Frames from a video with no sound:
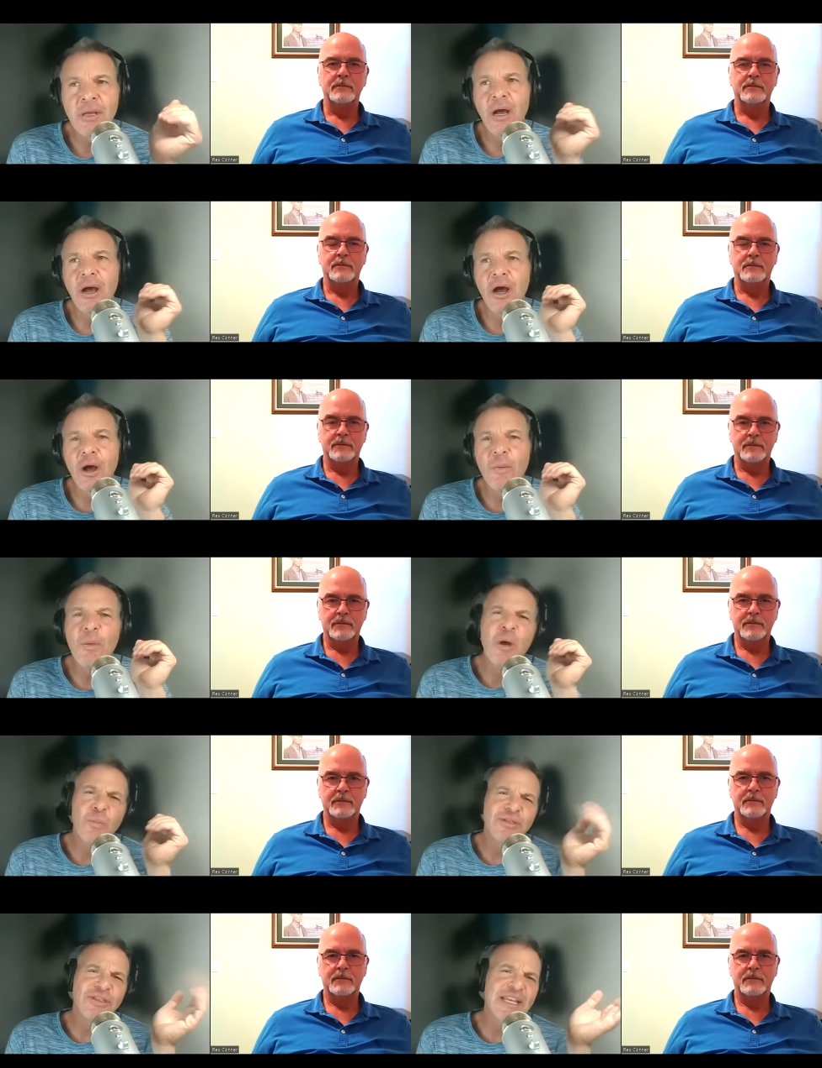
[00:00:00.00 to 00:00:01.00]

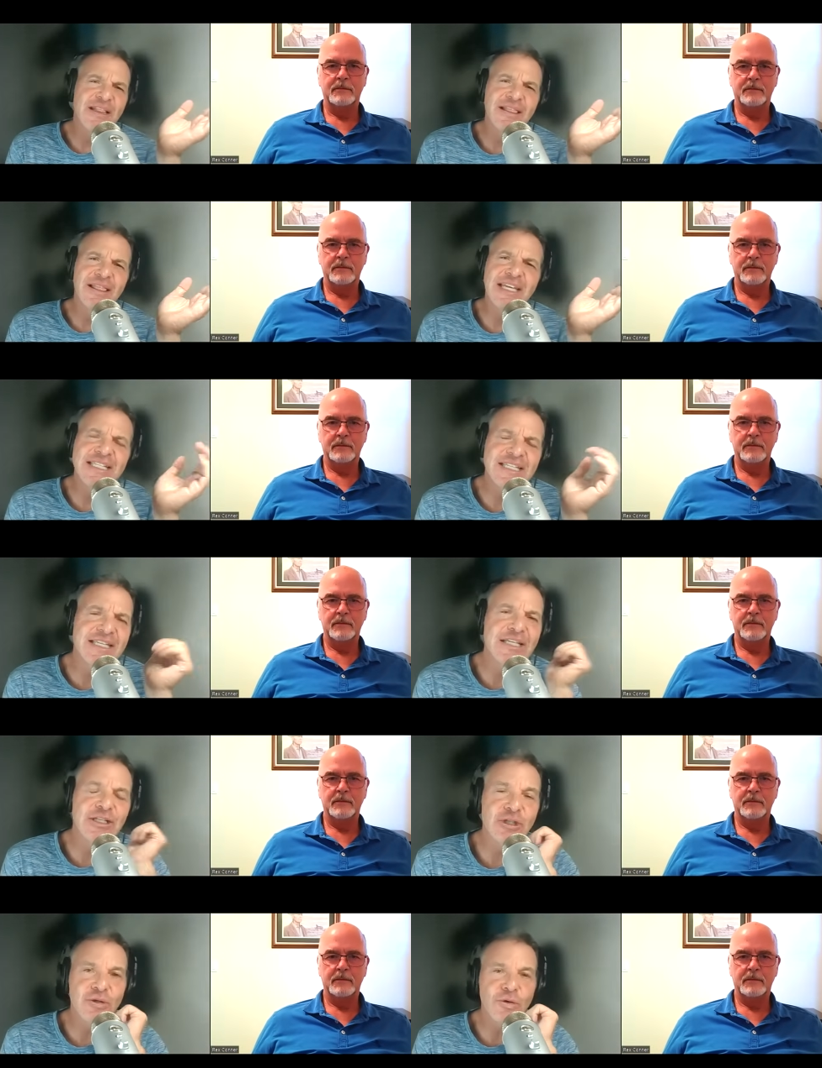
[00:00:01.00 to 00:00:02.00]
Speaker 1: But then
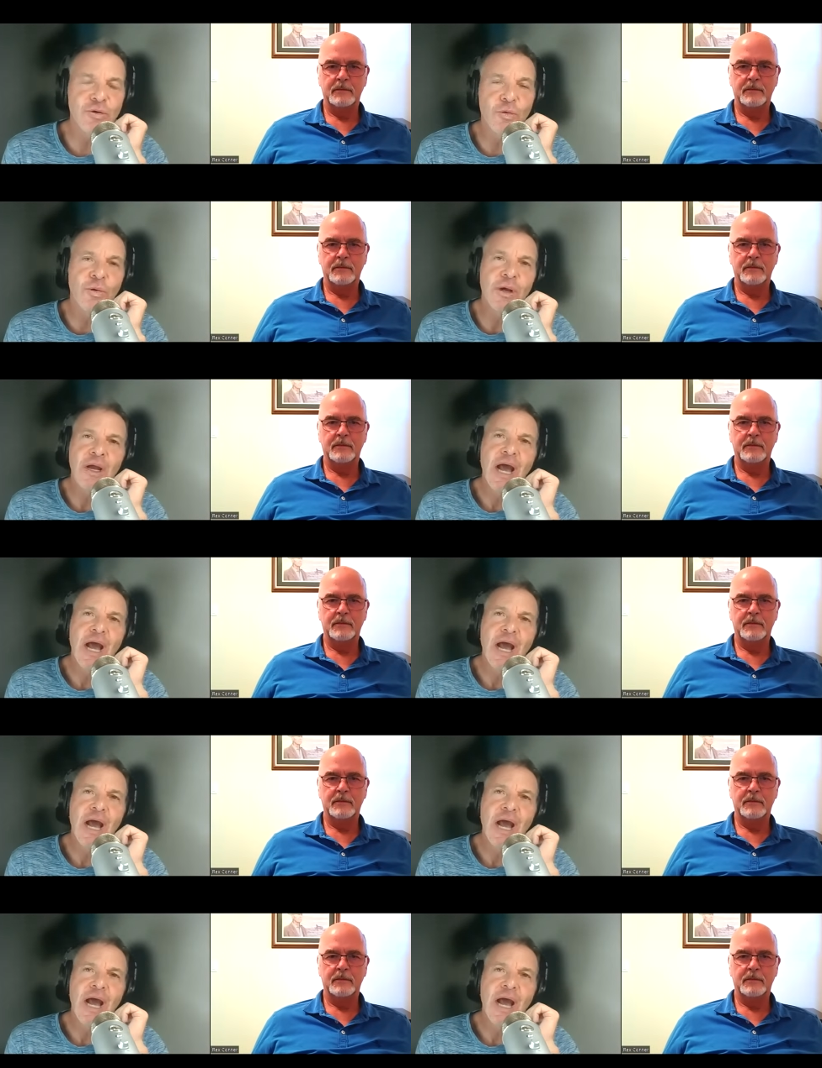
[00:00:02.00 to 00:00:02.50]
listening to,